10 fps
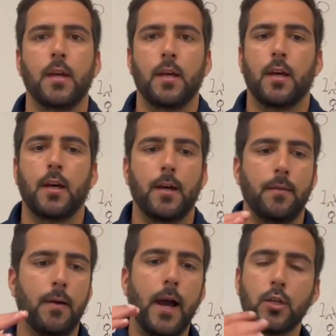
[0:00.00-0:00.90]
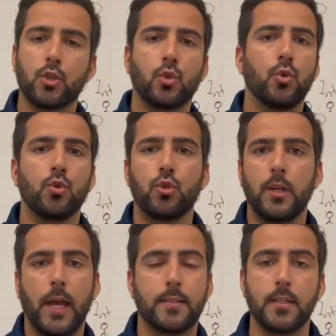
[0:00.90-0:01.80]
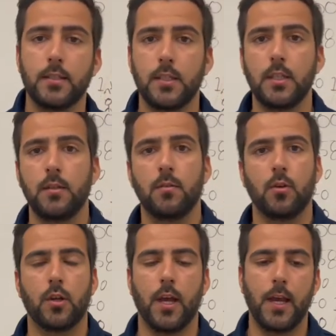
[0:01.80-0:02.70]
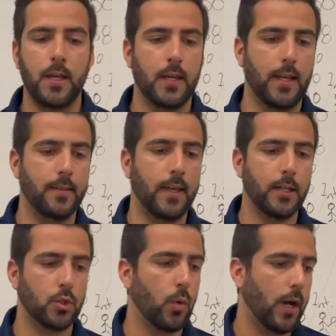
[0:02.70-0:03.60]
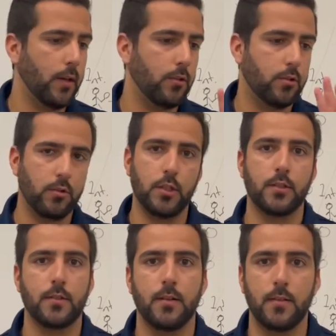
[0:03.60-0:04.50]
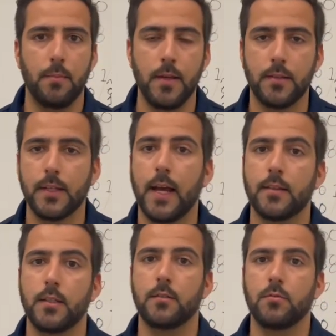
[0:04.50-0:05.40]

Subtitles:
high school SAT, okay? And tennis-wise, just an amazing athlete.